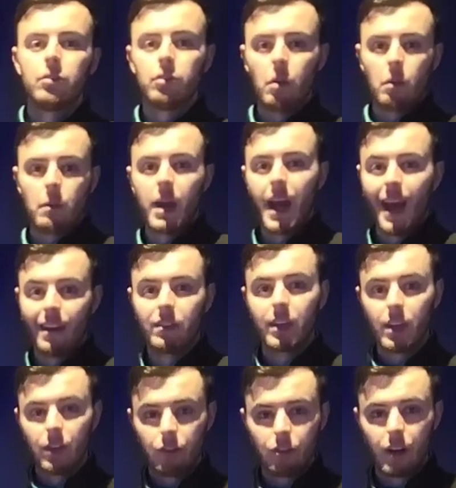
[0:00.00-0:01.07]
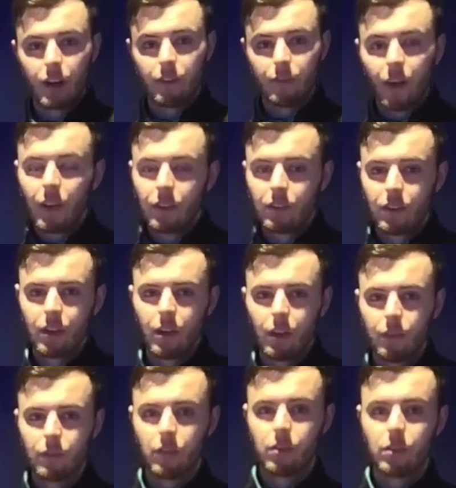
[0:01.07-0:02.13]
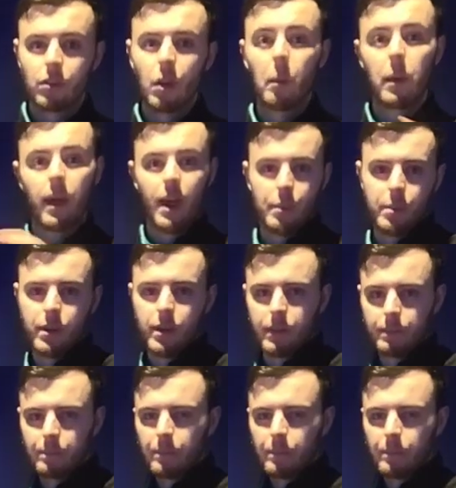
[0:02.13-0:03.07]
don't actually contract fast enough to stop it happening.